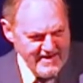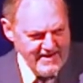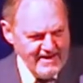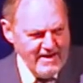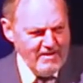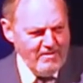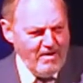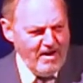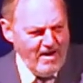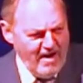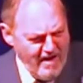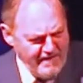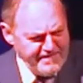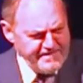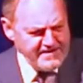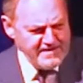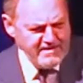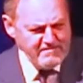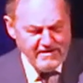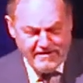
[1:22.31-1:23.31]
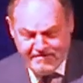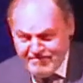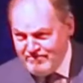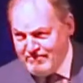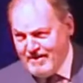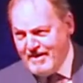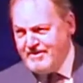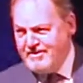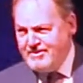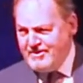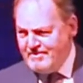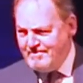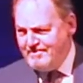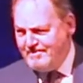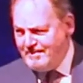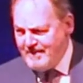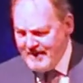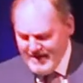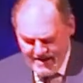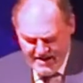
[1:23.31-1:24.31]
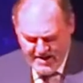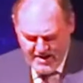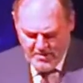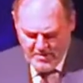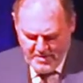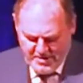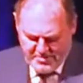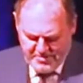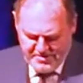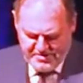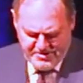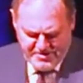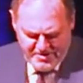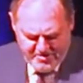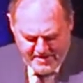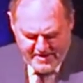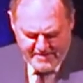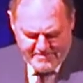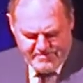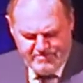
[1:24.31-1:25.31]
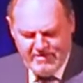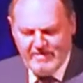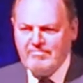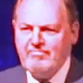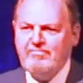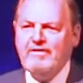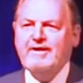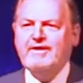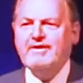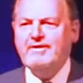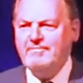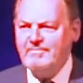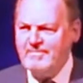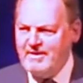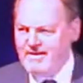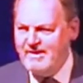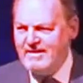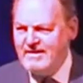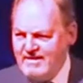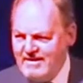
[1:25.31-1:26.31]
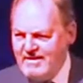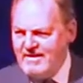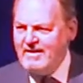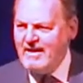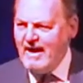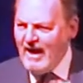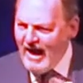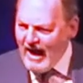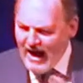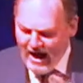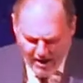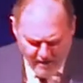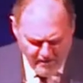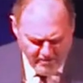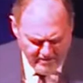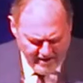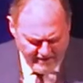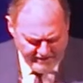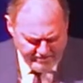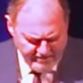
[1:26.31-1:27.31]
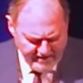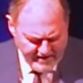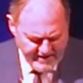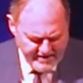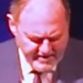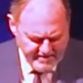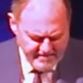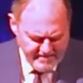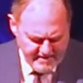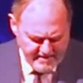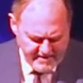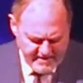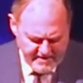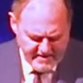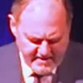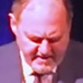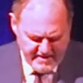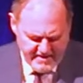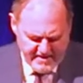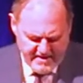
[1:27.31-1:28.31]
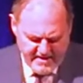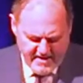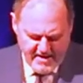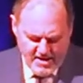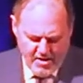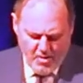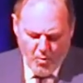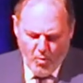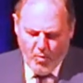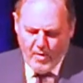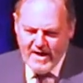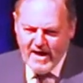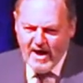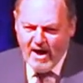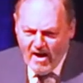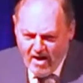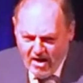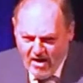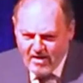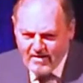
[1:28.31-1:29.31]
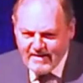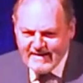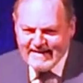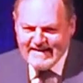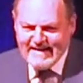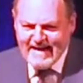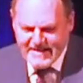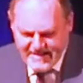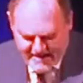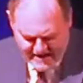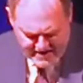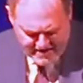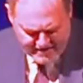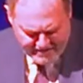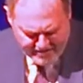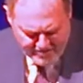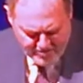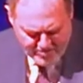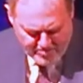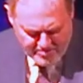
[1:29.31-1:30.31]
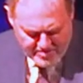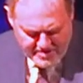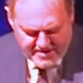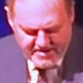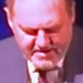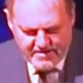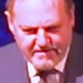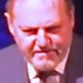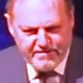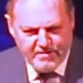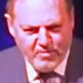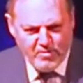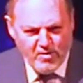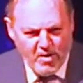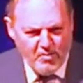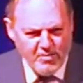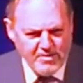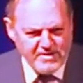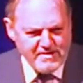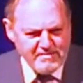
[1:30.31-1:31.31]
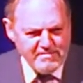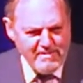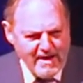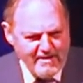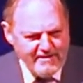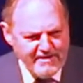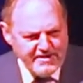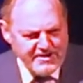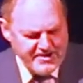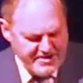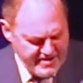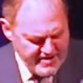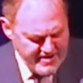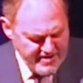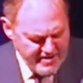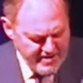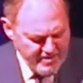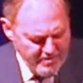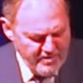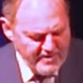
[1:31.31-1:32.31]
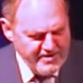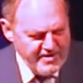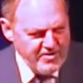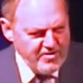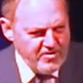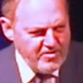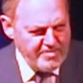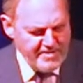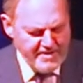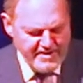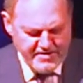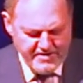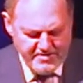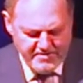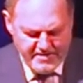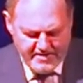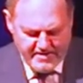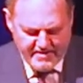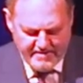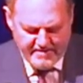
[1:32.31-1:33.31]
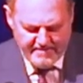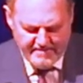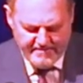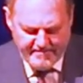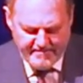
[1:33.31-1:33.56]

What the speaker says: Now, after the referendum, which was UKIP's referendum, our referendum, we are getting divorced from what was a marriage with the European Union.